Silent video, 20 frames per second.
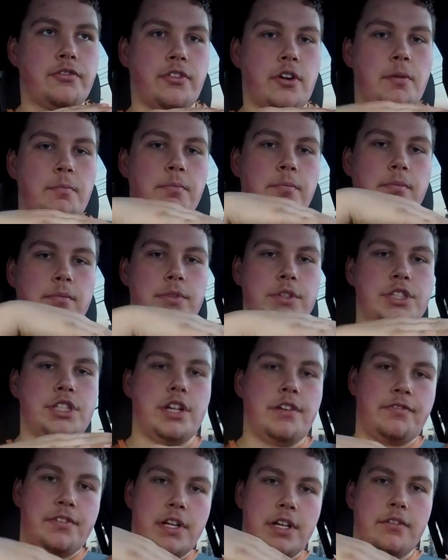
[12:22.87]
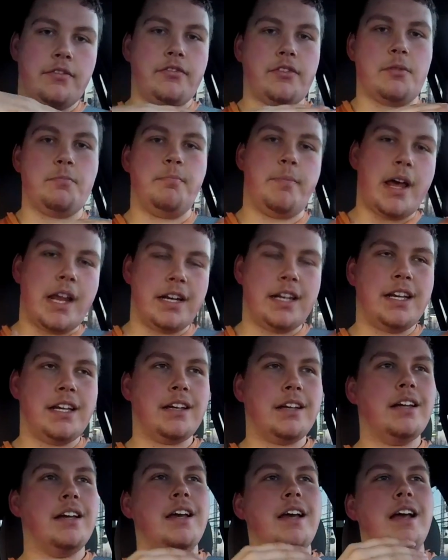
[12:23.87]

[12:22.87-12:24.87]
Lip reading: from shifting, from bending,